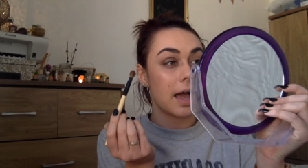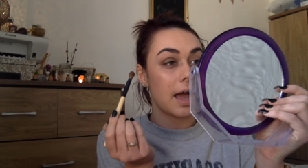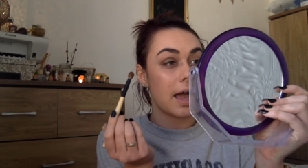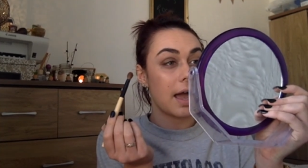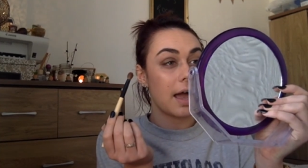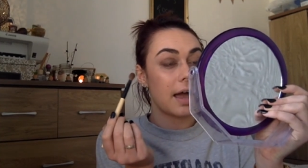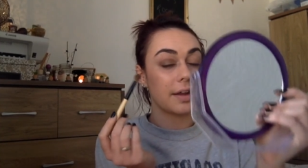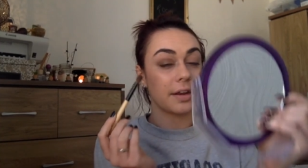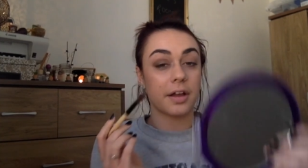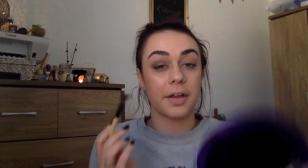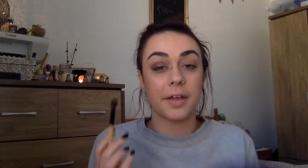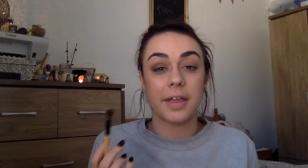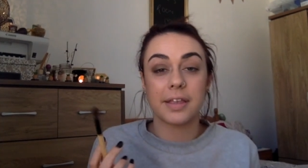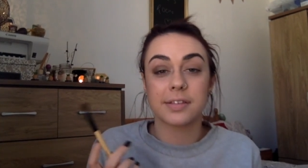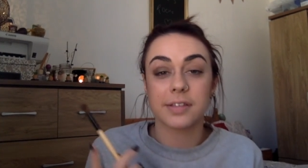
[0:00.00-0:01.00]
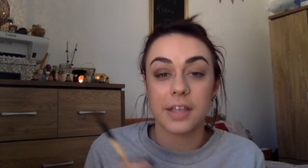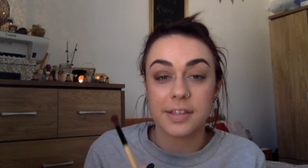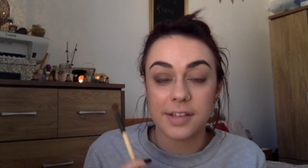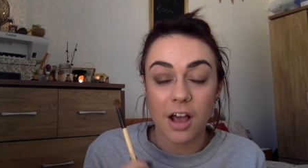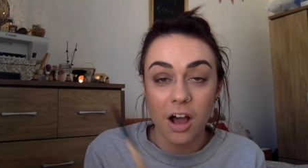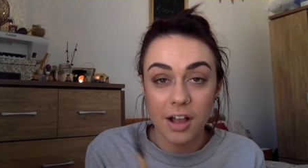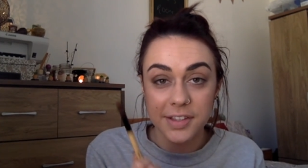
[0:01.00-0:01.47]
And it's
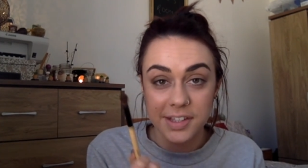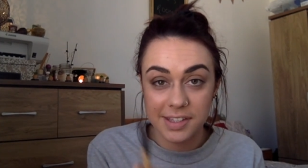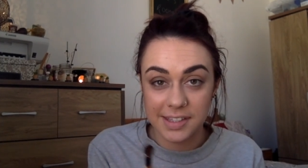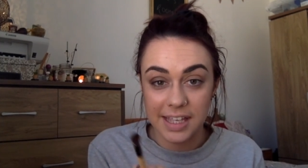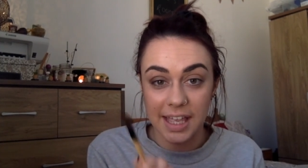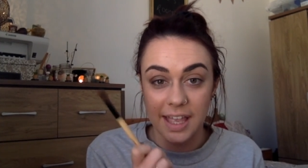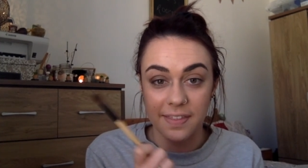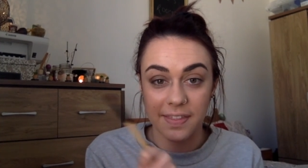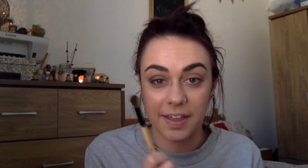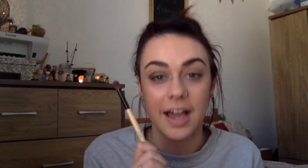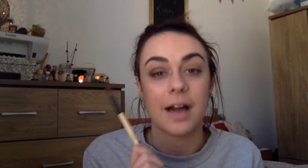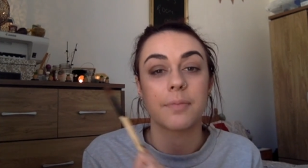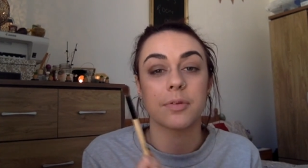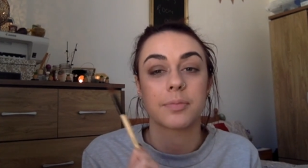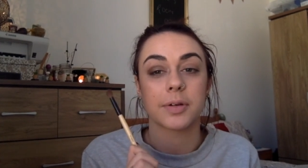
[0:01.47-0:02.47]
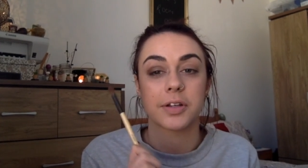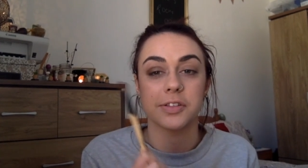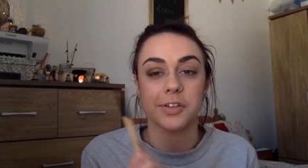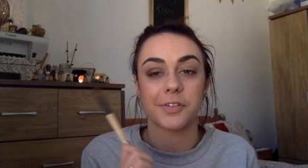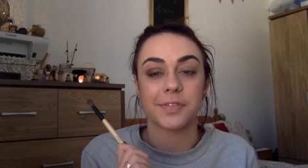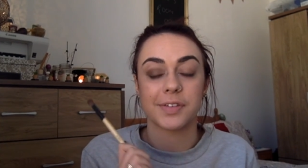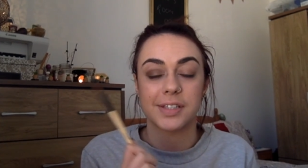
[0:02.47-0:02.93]
hard to see in the camera because
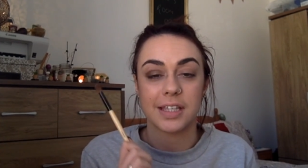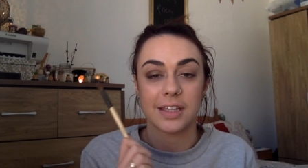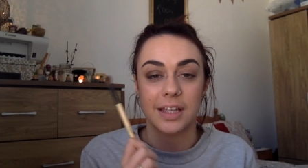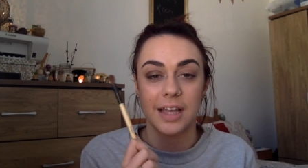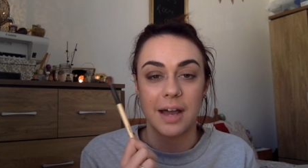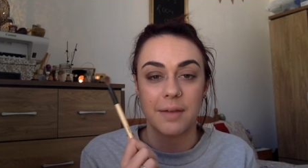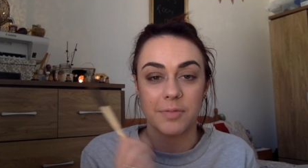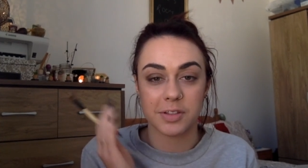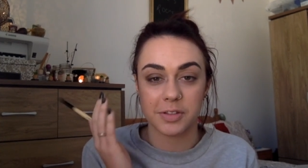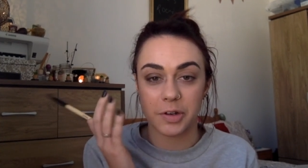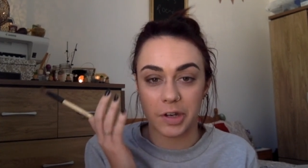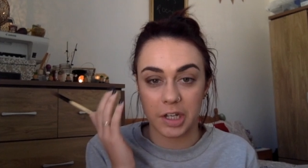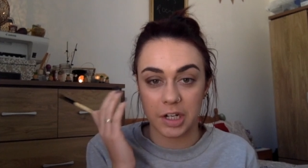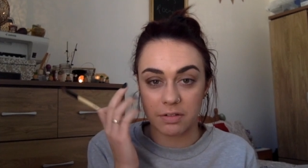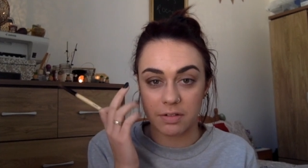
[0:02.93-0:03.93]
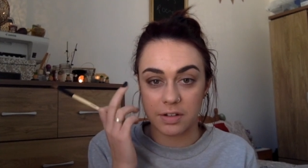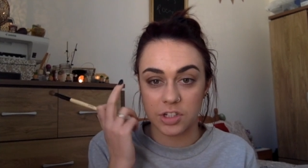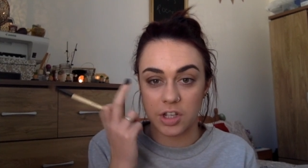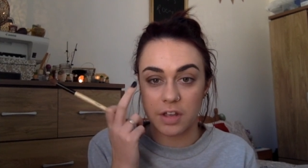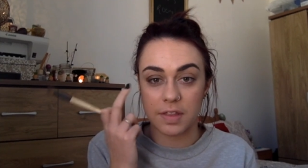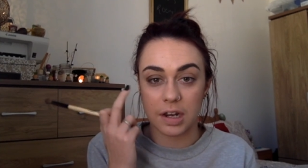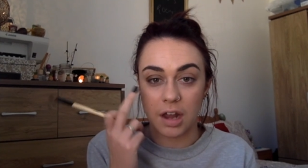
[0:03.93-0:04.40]
obviously the camera's not going to
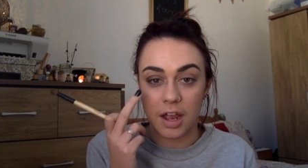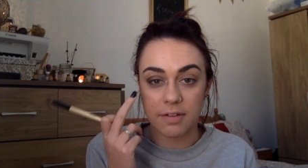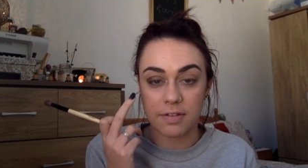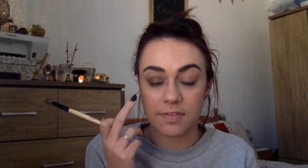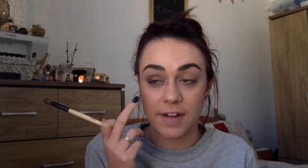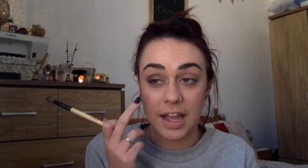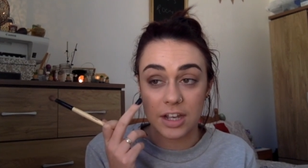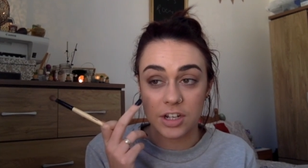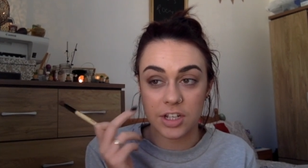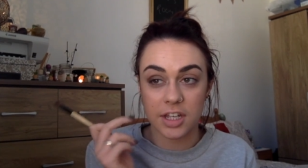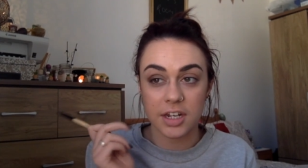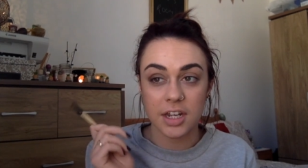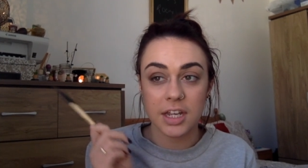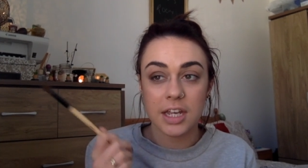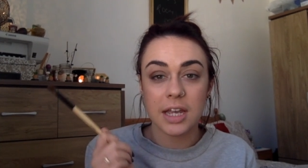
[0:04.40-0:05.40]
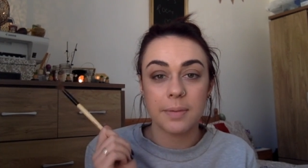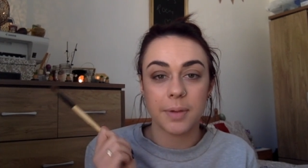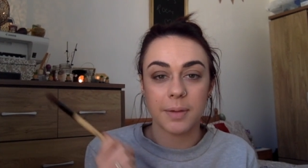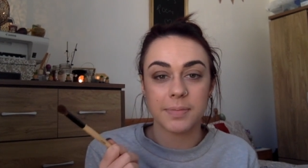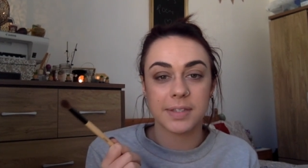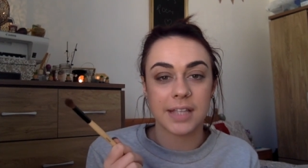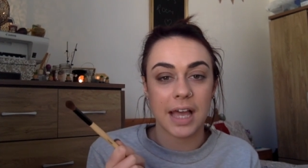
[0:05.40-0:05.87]
show the light reflection, but I'm
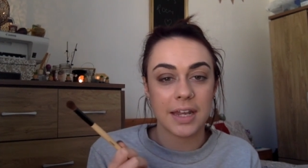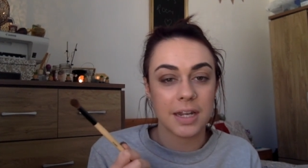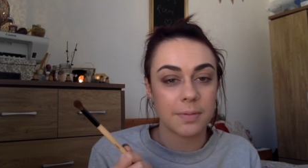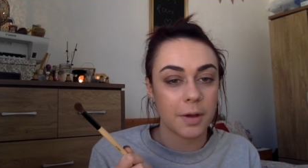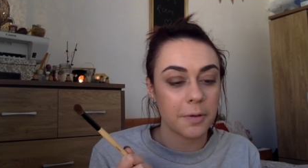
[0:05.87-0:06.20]
sat near my